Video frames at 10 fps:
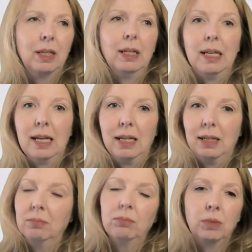in
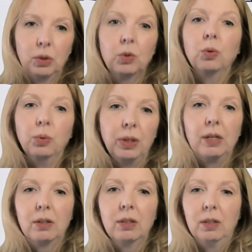a school
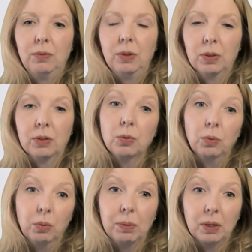year if you're a
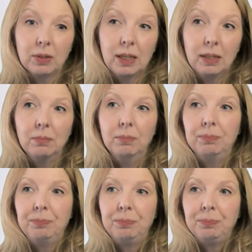school person.
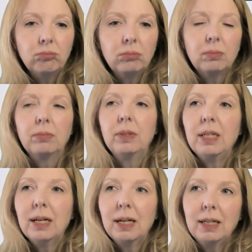
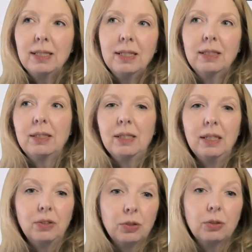The idea to
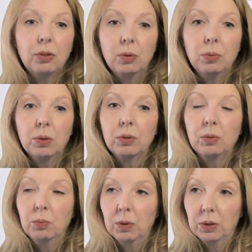teach core
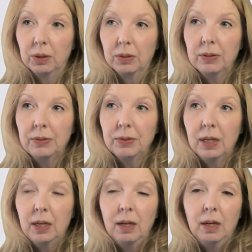
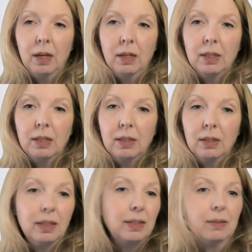words
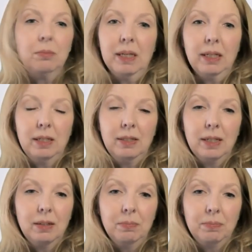isn't my
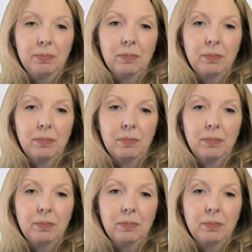idea.